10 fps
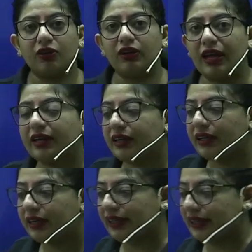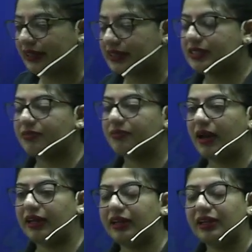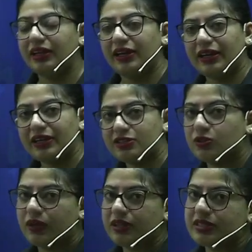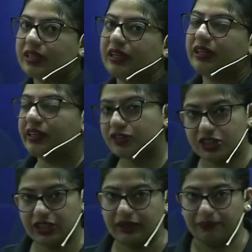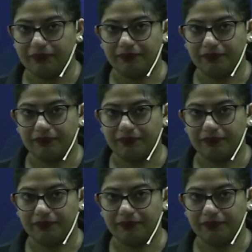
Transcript: coli contains my insulin secreting gene,